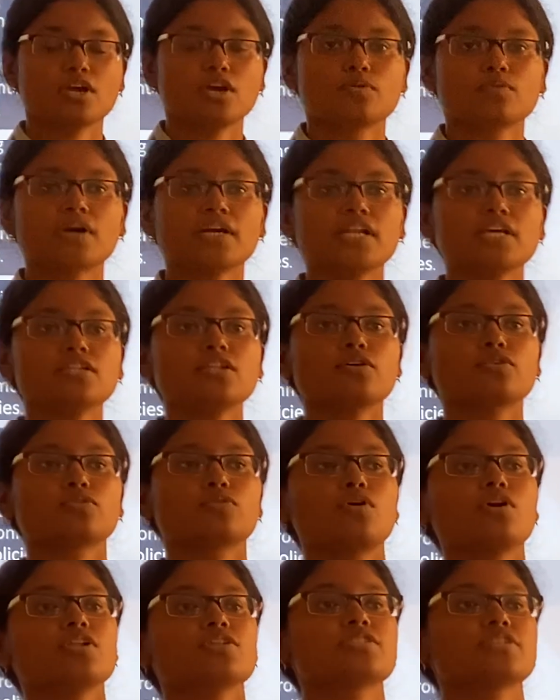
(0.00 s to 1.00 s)
What are the
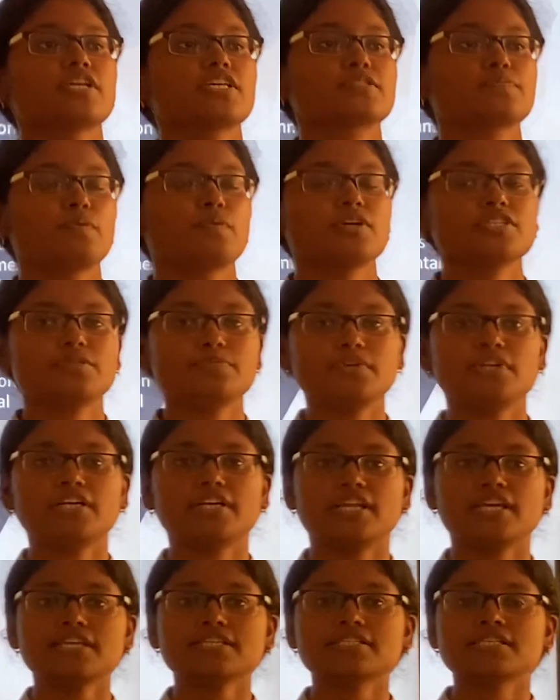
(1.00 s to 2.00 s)
roles responsibilities